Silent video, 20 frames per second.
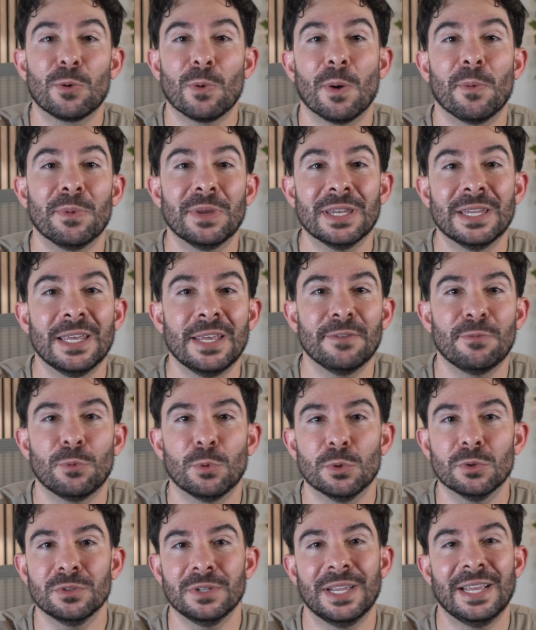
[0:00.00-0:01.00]
when we leave,
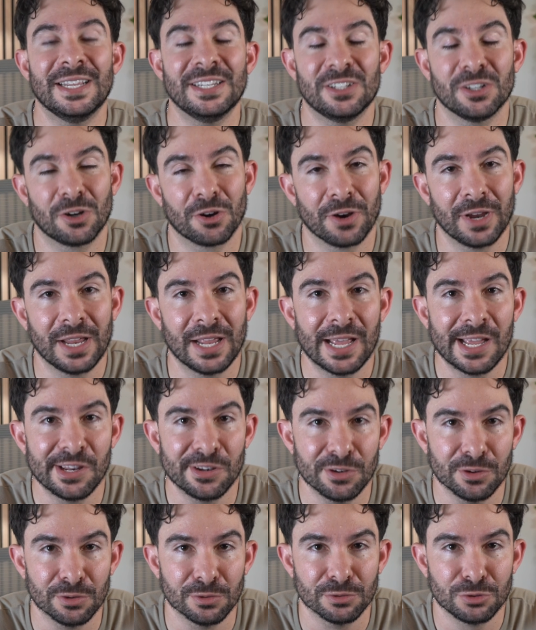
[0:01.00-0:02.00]
we'll need to create a
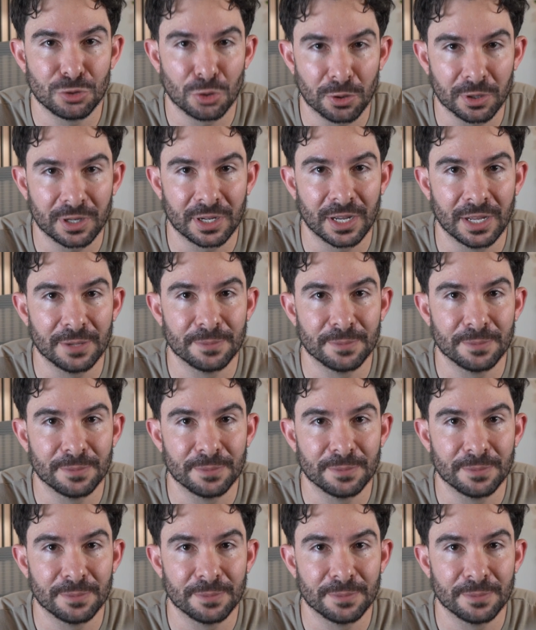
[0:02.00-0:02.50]
new shortcut.